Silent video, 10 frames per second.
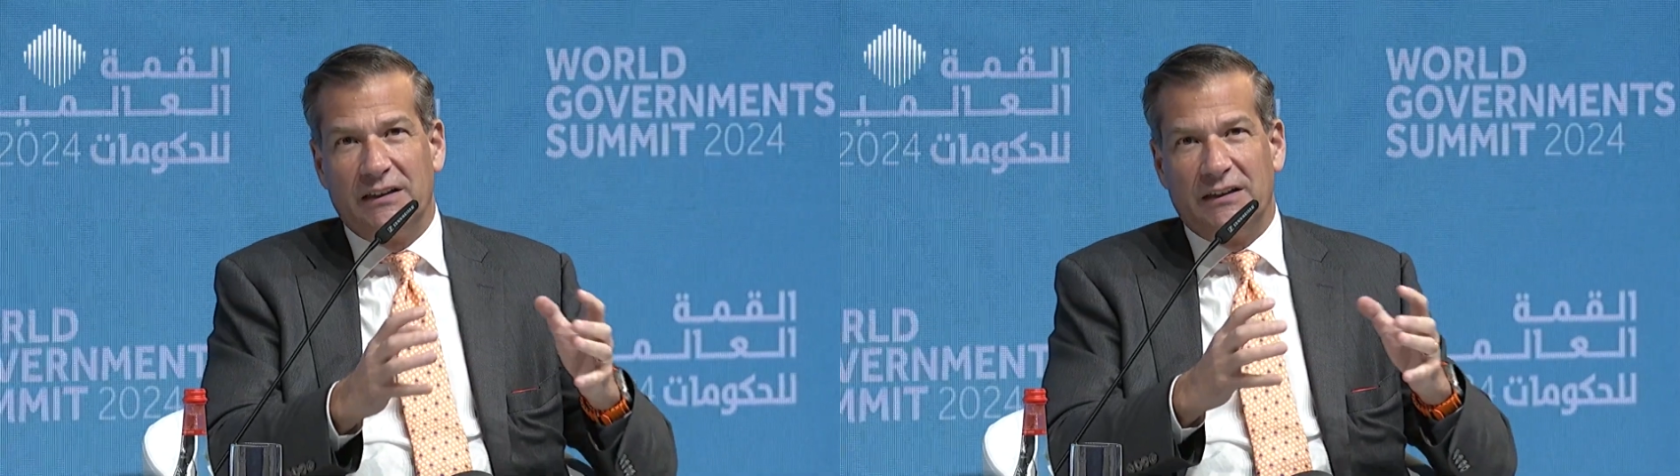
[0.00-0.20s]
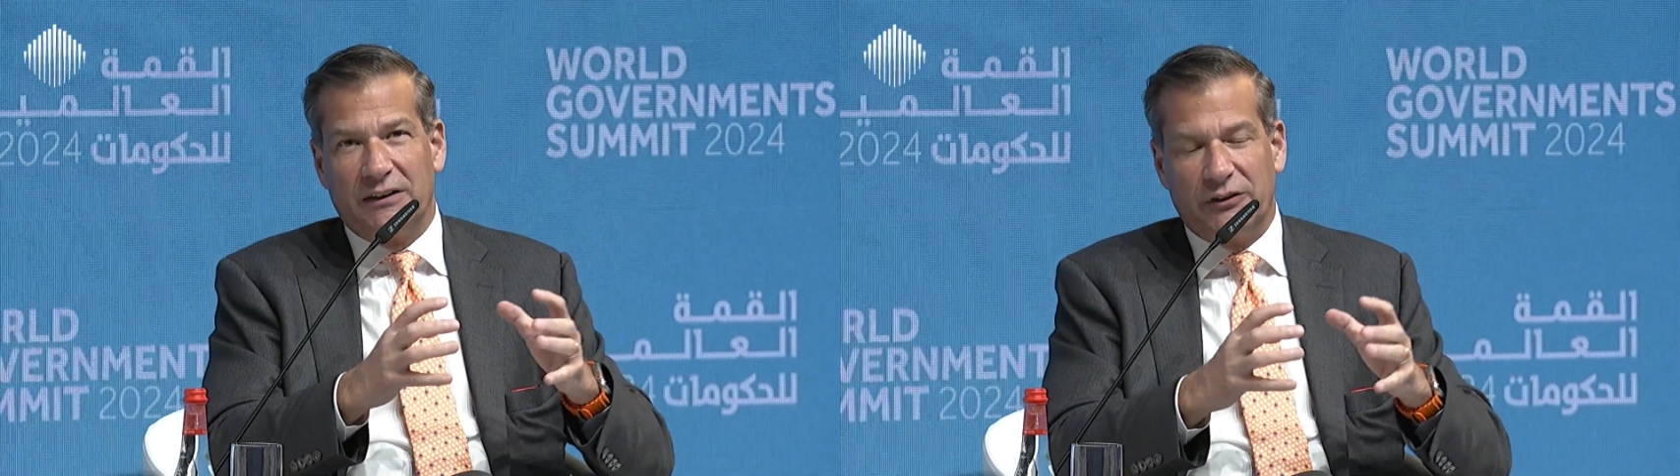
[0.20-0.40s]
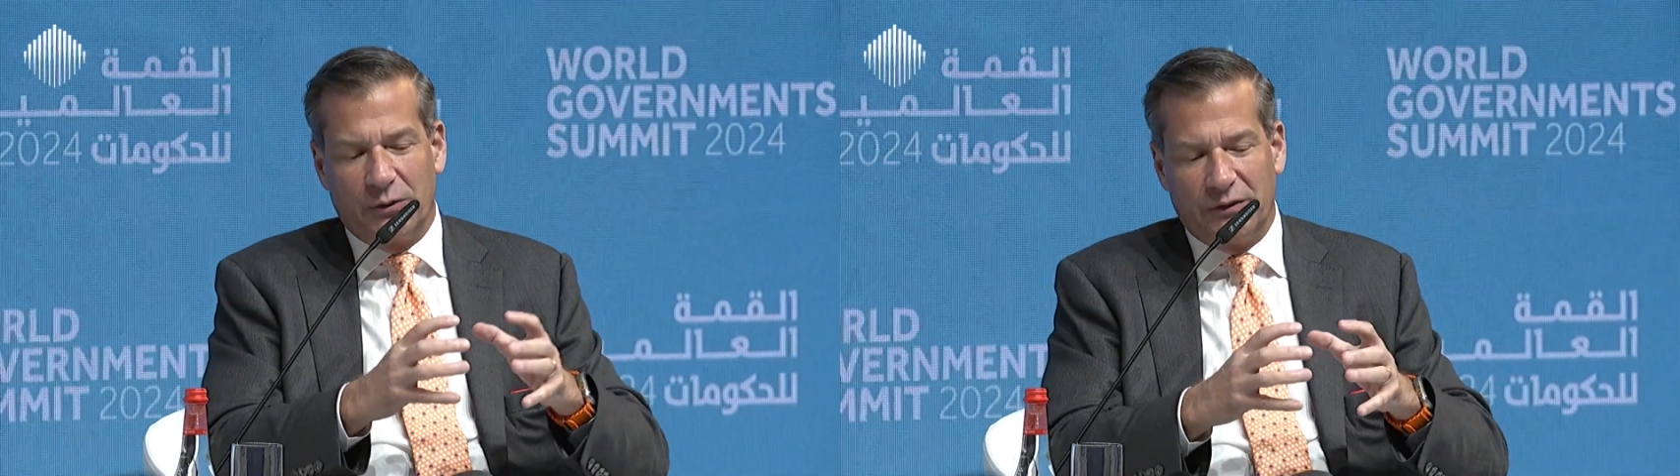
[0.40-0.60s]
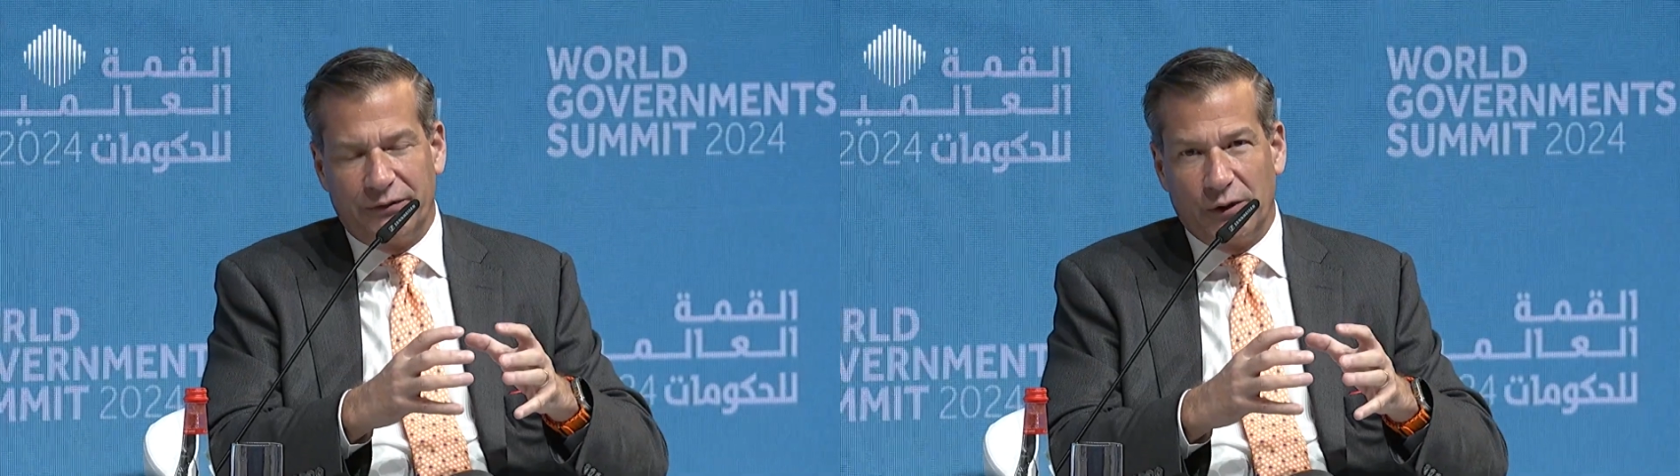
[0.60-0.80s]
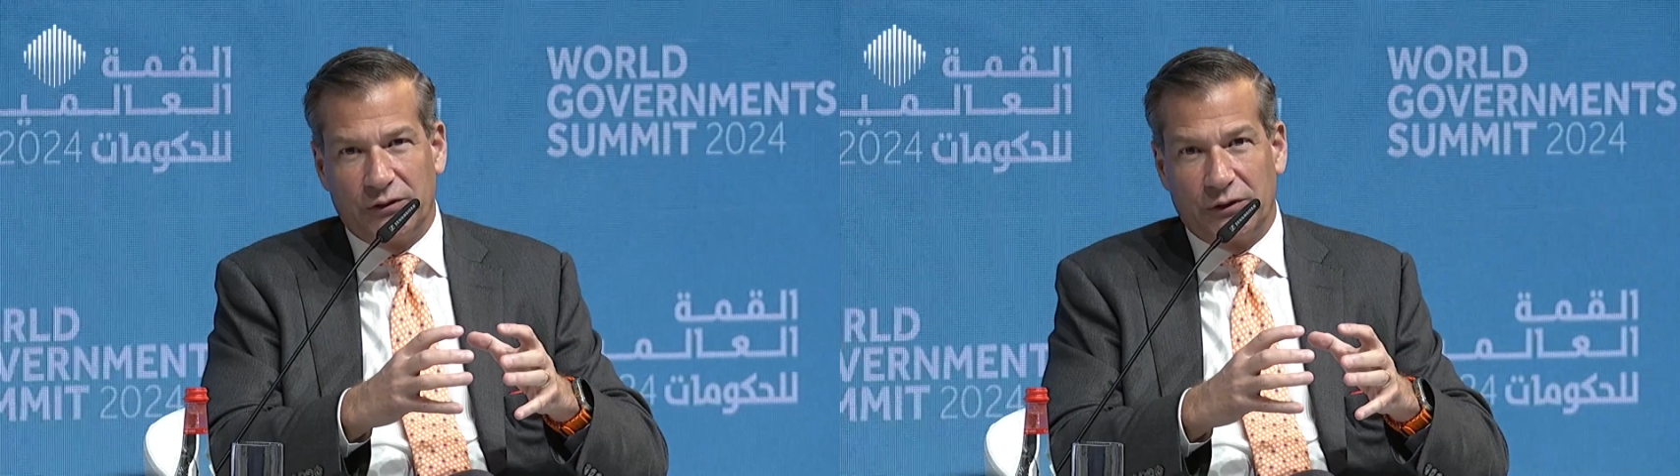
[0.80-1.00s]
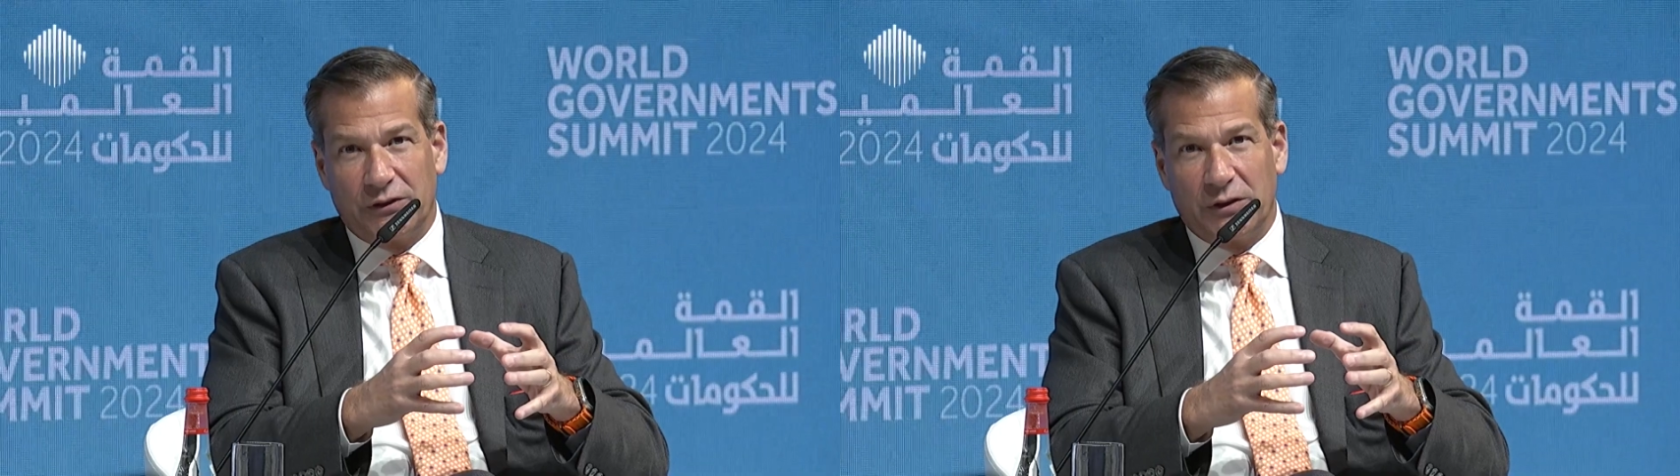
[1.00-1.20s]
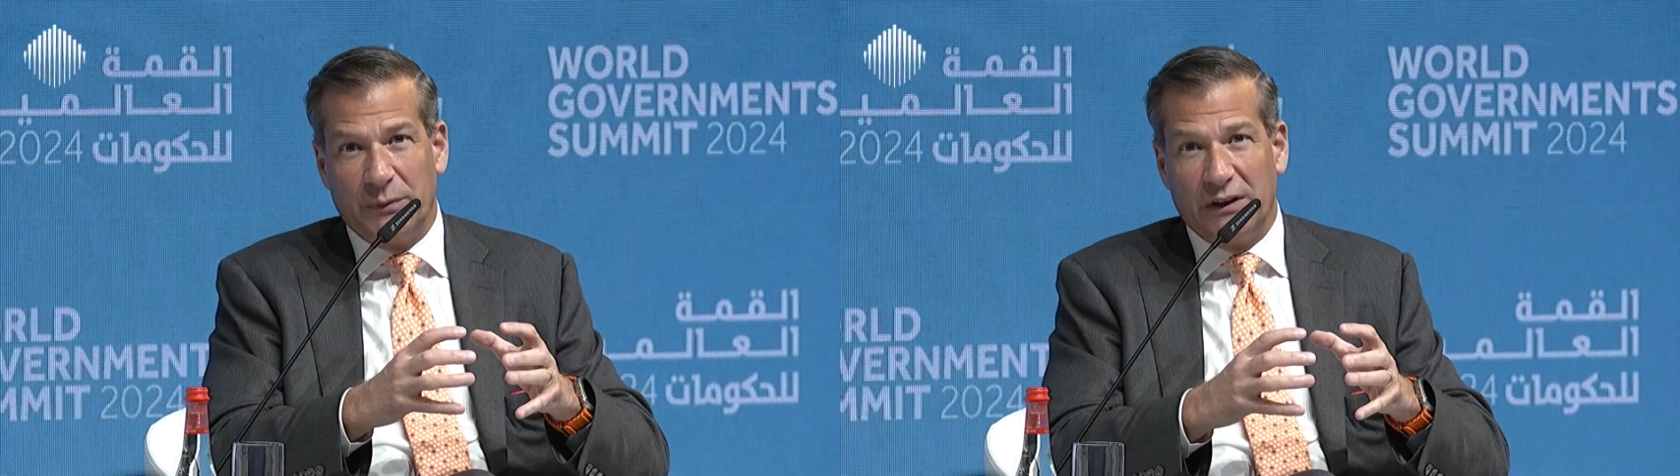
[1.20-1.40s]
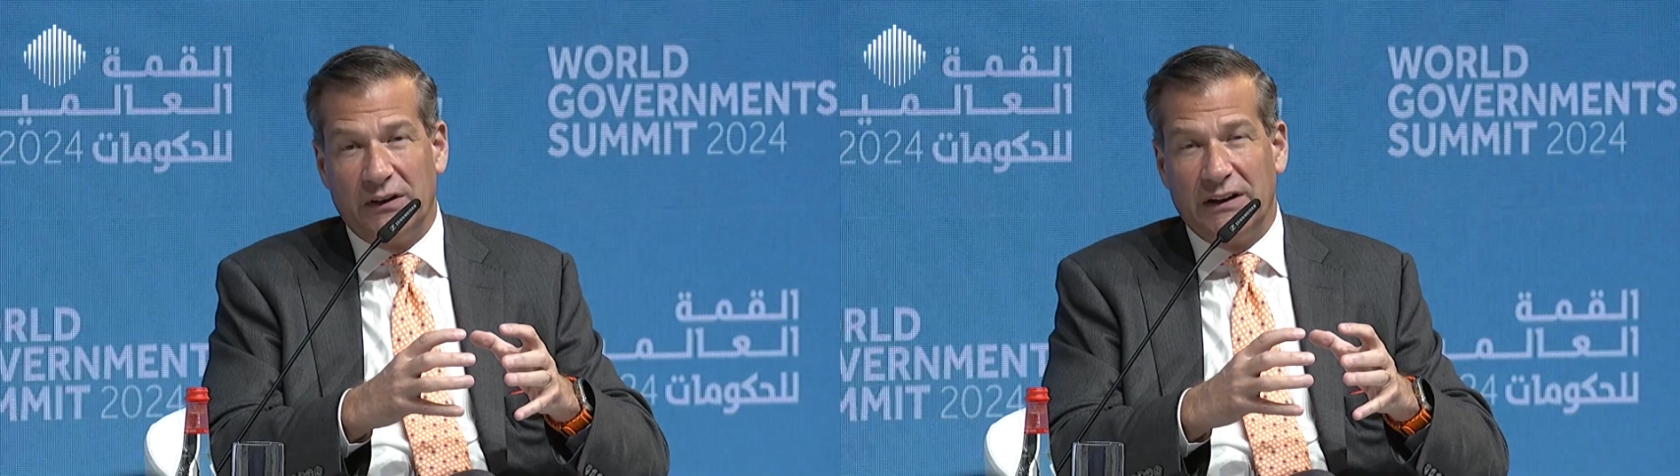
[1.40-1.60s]
then to a filtered
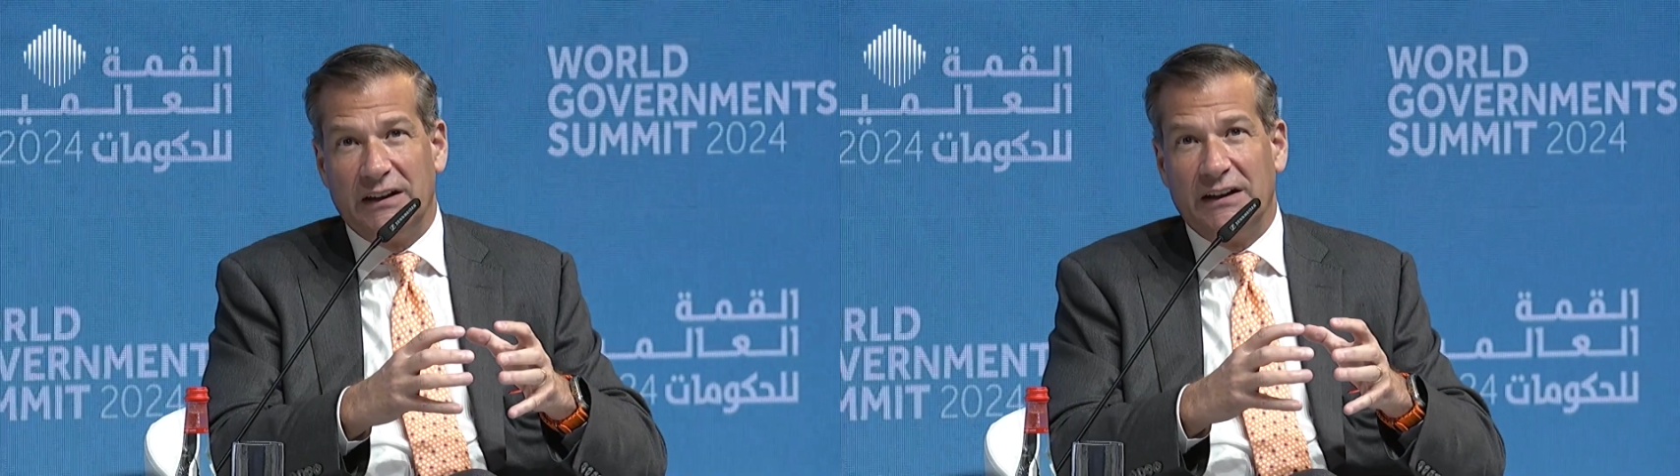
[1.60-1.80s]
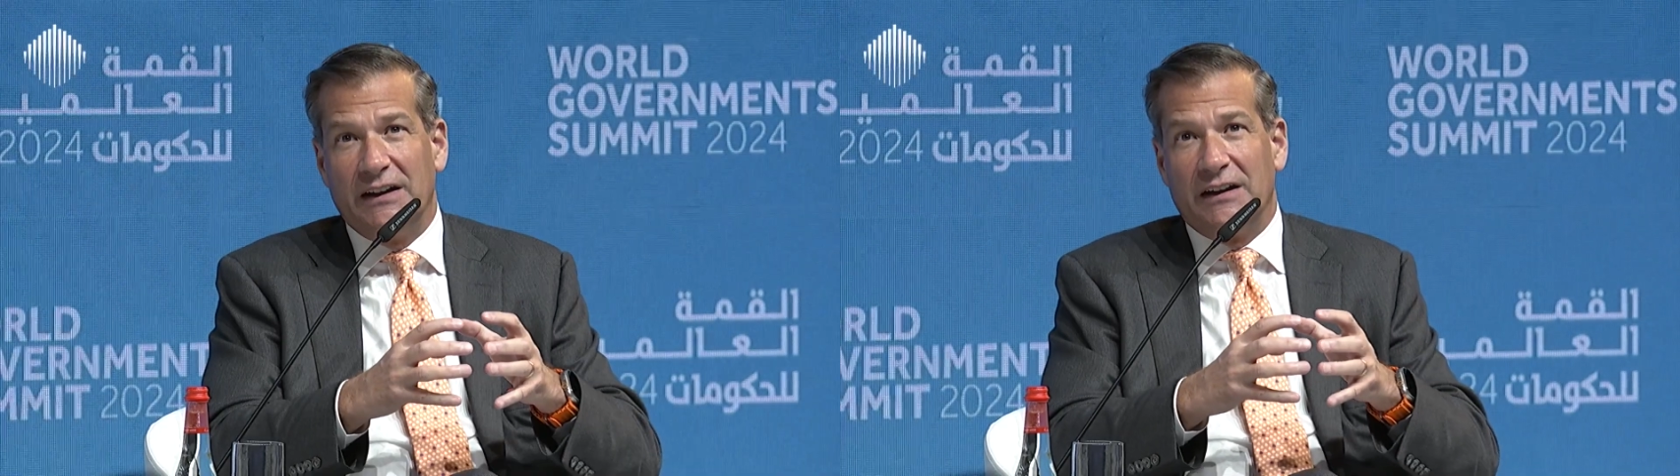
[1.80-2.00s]
community,